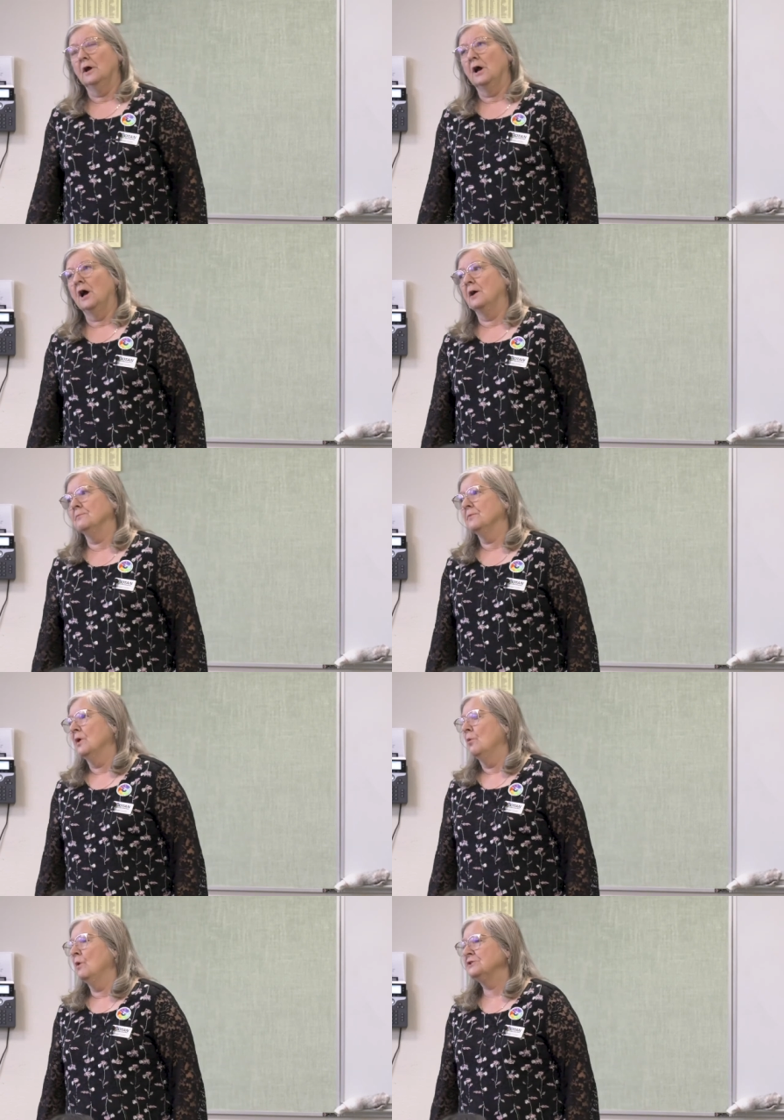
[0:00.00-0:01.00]
um,
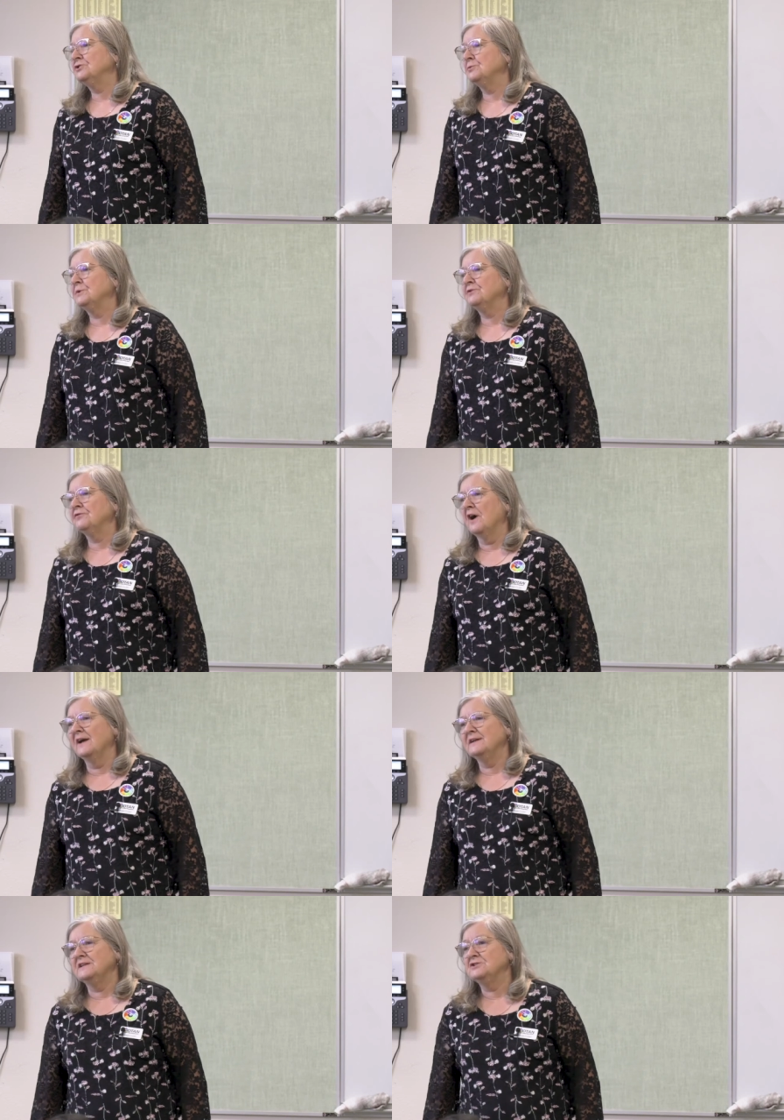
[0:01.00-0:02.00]
what you would
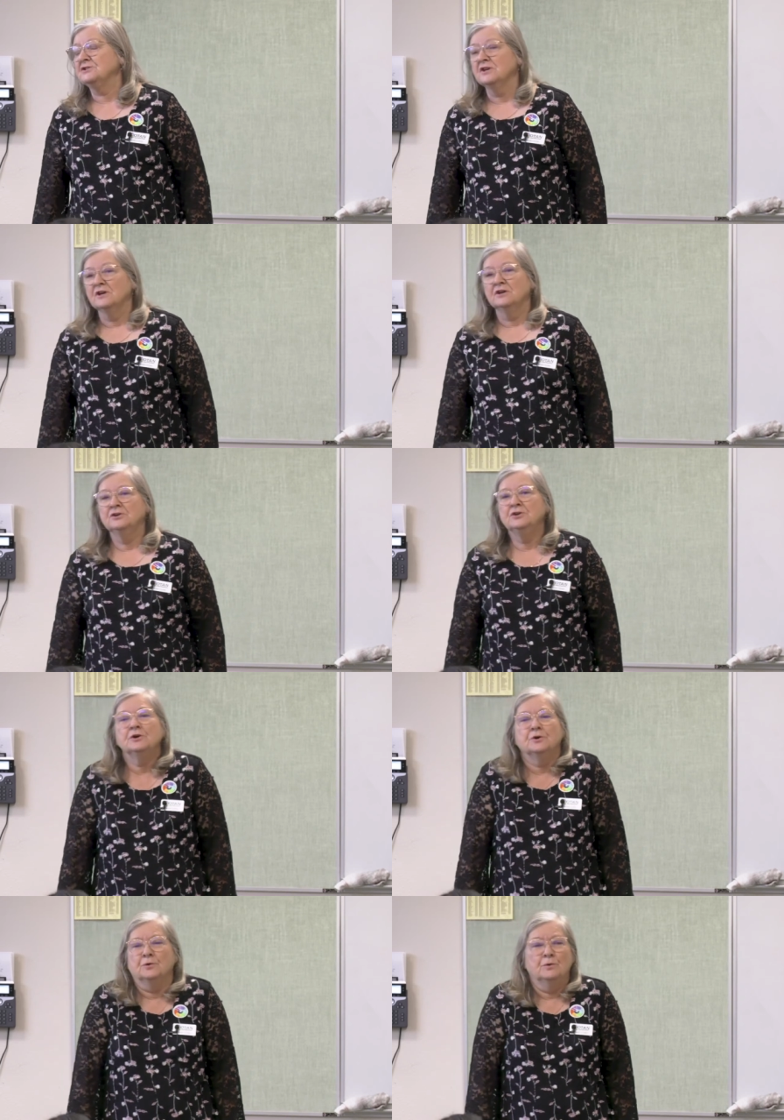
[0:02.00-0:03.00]
find is
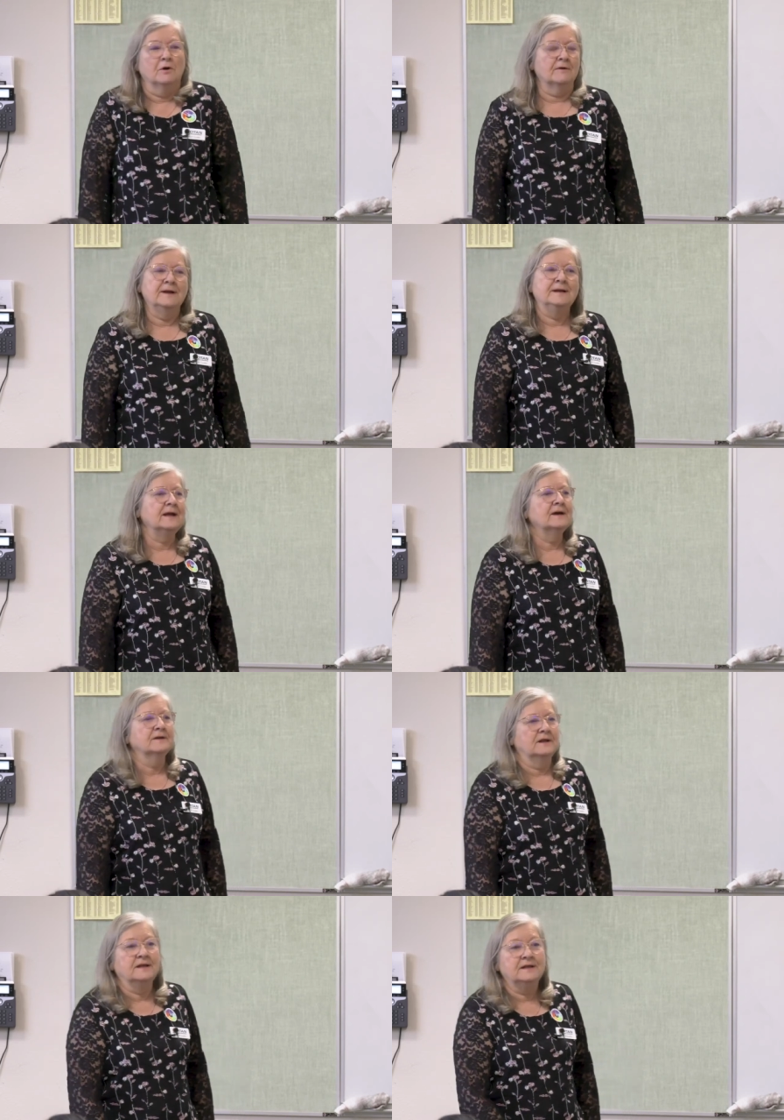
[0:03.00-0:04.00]
you or any,
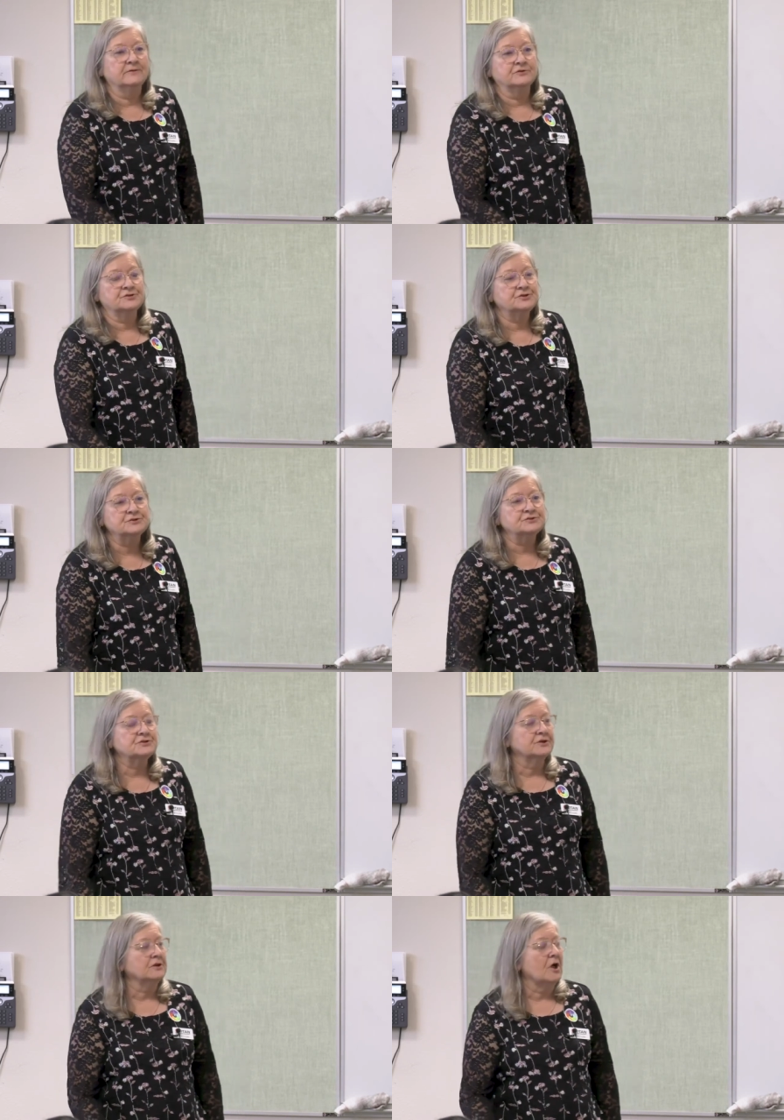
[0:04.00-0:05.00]
uh, any of your students
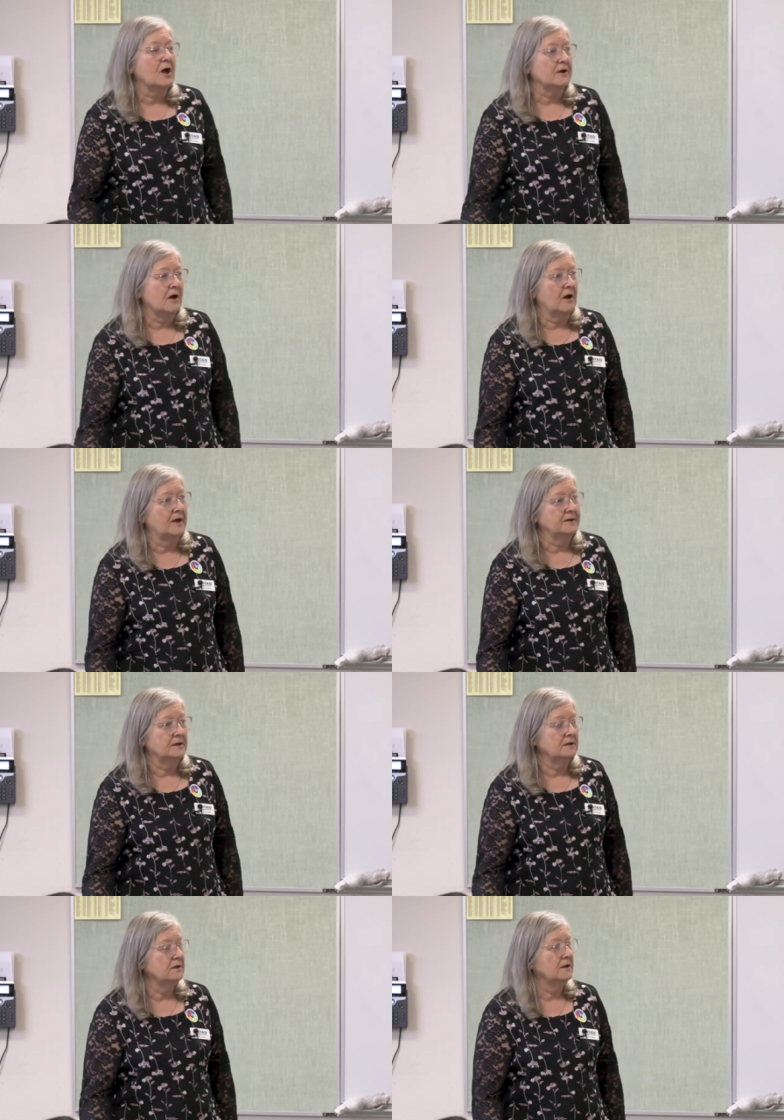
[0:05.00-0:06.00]
could log on
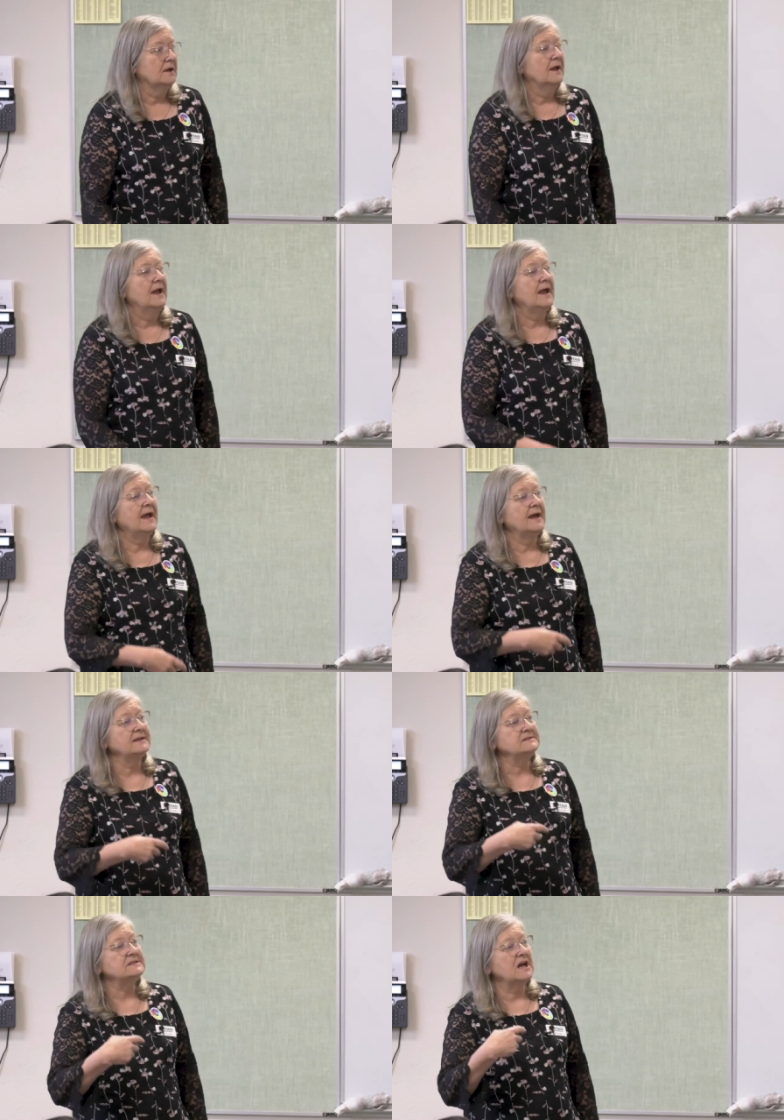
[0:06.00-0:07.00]

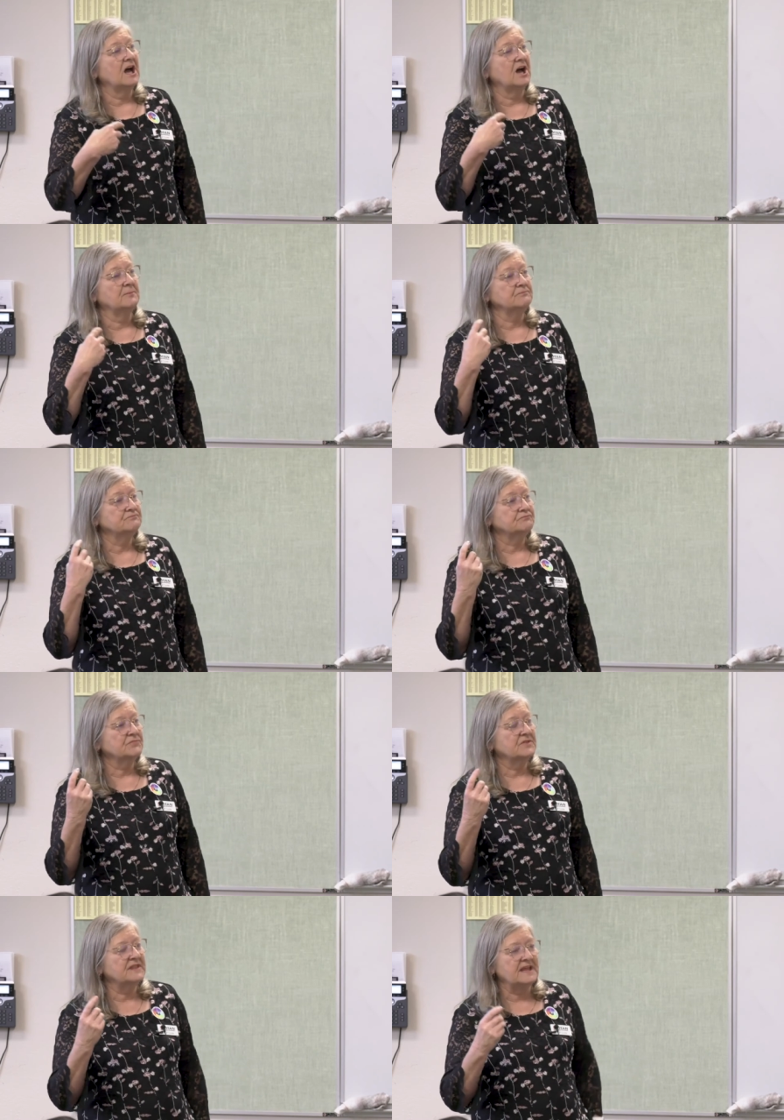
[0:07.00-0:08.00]
and um,
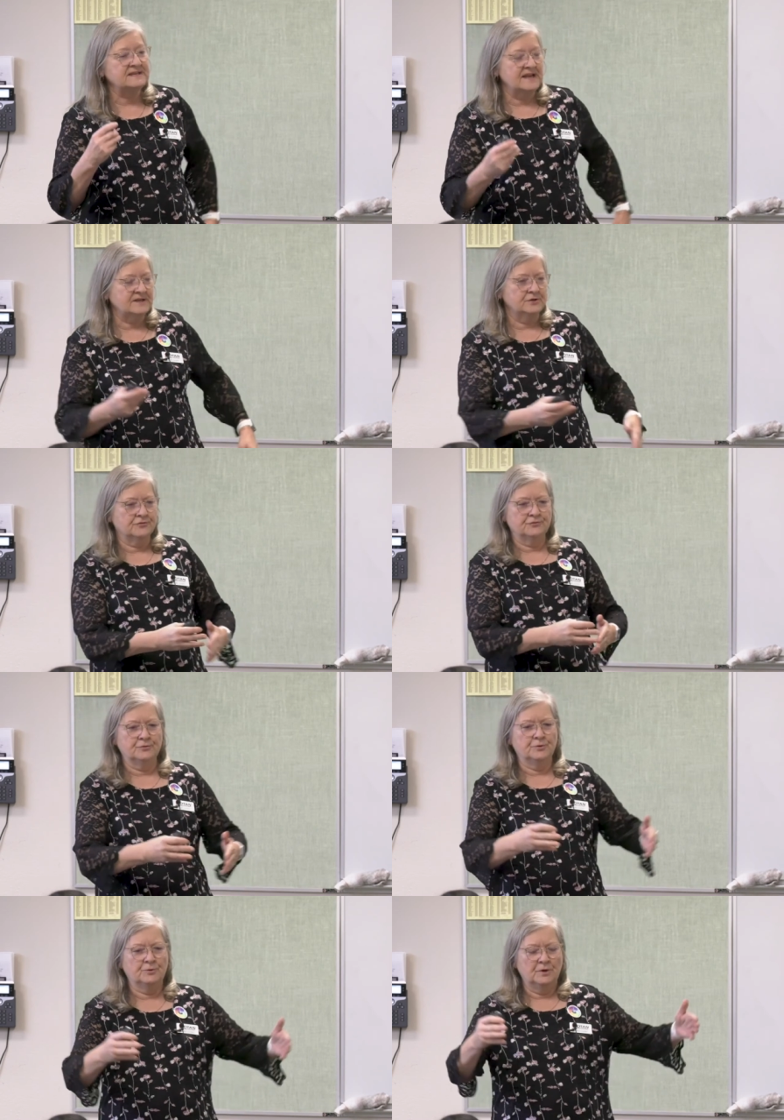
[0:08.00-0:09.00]
they take you
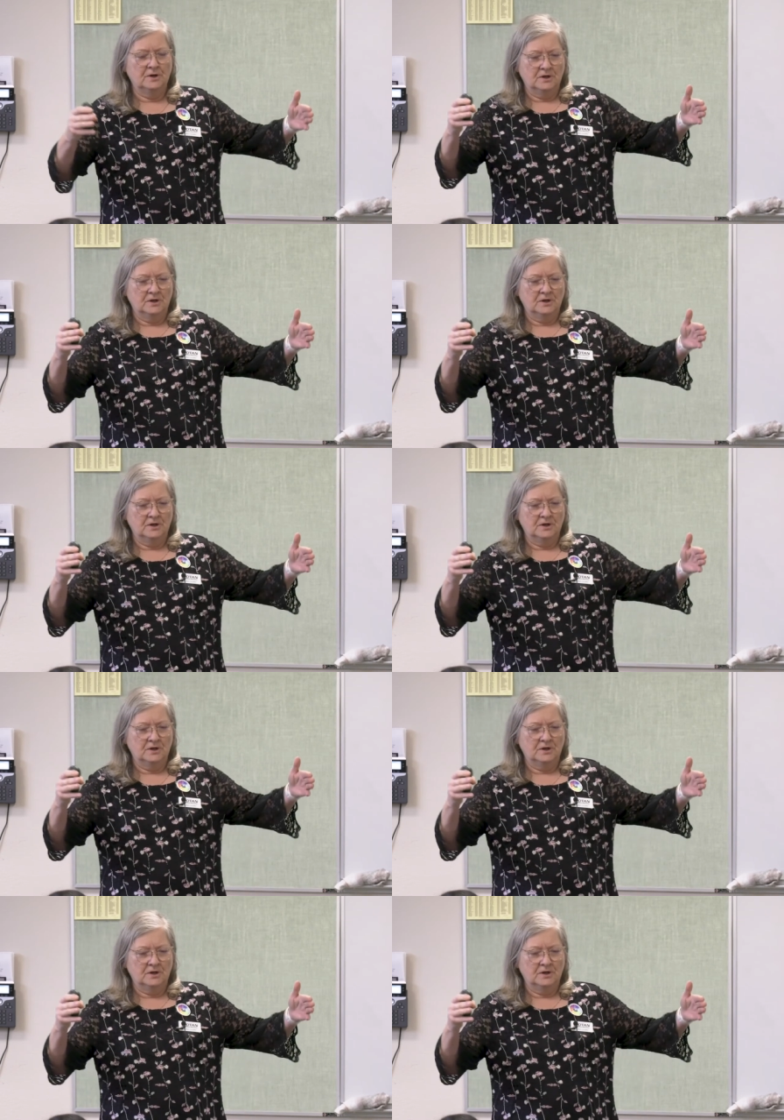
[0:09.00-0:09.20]
through,